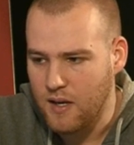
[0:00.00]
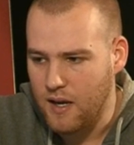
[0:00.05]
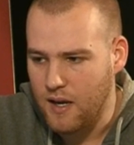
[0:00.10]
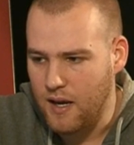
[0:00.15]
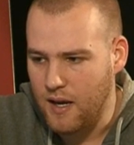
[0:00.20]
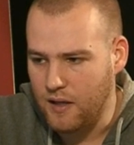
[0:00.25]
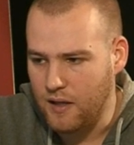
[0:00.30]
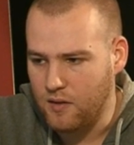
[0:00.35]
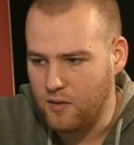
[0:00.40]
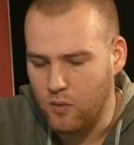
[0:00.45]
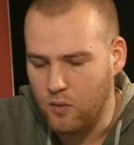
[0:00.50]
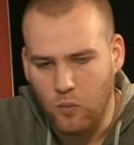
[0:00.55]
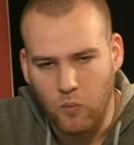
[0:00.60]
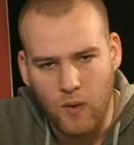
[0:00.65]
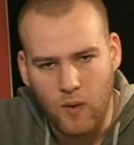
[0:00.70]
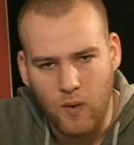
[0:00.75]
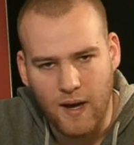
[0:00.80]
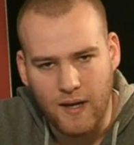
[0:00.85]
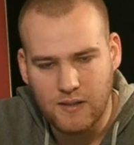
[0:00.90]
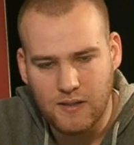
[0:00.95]
And
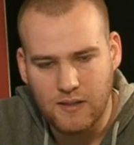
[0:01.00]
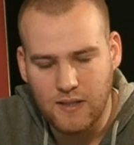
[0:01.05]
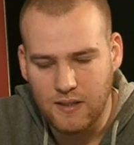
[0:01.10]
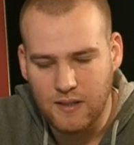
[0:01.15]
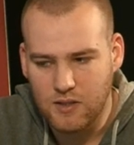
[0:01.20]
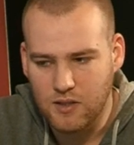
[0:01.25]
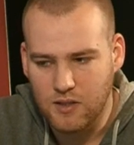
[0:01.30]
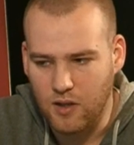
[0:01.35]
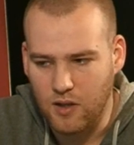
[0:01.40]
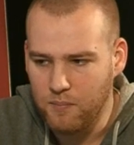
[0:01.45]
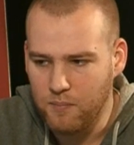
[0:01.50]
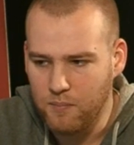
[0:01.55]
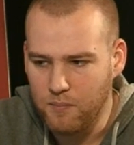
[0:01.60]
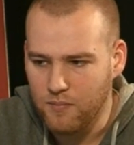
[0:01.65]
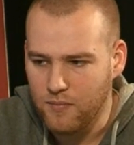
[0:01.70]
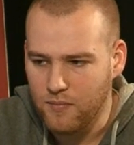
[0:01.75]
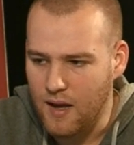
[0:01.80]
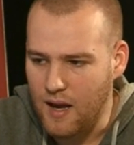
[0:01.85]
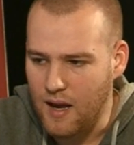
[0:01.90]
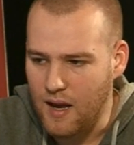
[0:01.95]
why is that so?
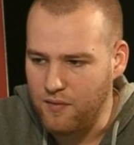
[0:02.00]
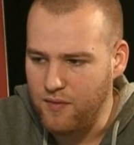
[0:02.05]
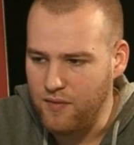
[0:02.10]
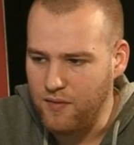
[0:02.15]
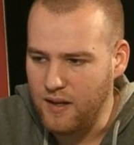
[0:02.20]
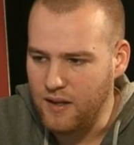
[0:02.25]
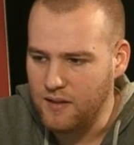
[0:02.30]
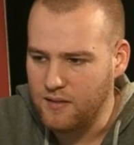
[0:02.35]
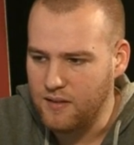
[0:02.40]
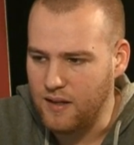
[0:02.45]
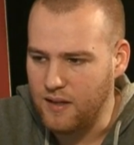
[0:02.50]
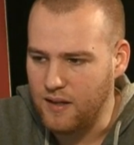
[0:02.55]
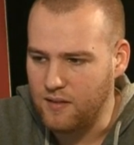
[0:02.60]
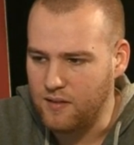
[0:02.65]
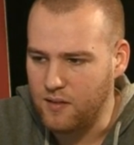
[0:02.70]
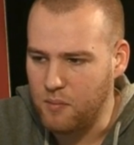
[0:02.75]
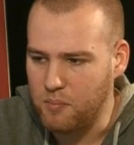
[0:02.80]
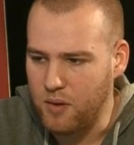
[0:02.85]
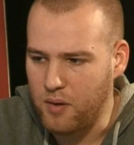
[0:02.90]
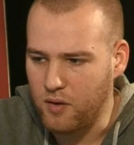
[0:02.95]
I think that
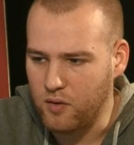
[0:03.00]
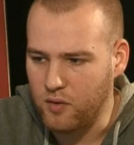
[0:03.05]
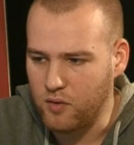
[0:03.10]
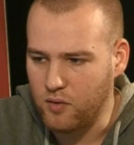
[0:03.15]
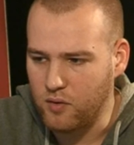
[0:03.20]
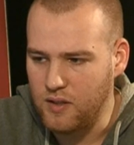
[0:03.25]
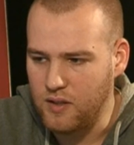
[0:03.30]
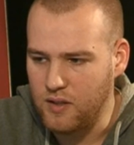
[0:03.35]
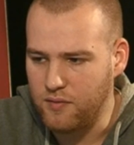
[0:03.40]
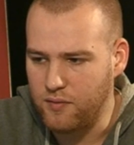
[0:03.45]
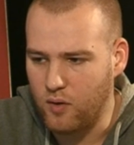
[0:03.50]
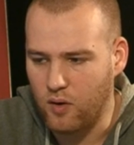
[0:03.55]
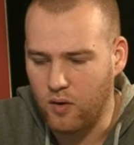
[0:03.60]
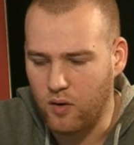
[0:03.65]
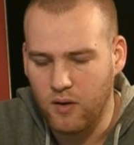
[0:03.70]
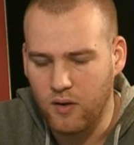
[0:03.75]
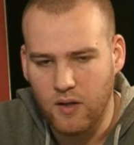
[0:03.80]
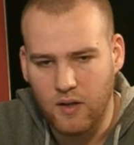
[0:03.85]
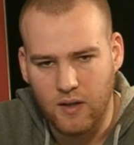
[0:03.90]
the pawn on d4,